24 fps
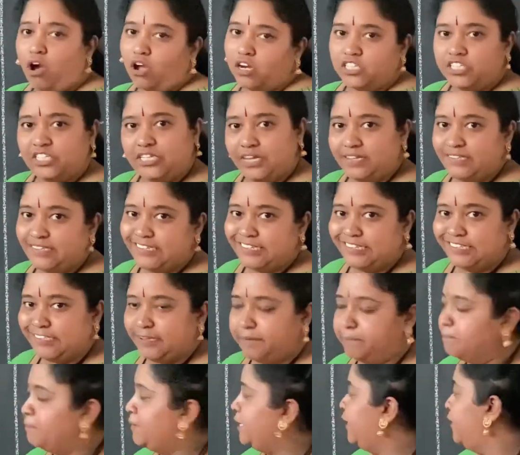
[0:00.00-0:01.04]
or just
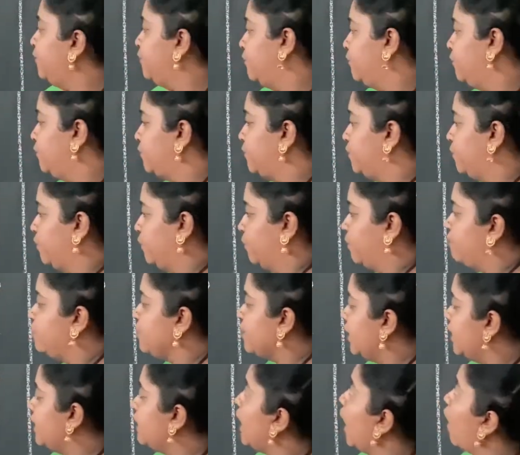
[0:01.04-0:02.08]
simply root 2.
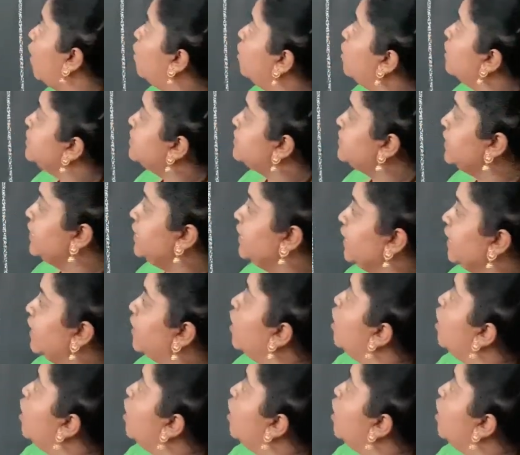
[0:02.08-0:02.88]
Now, see here.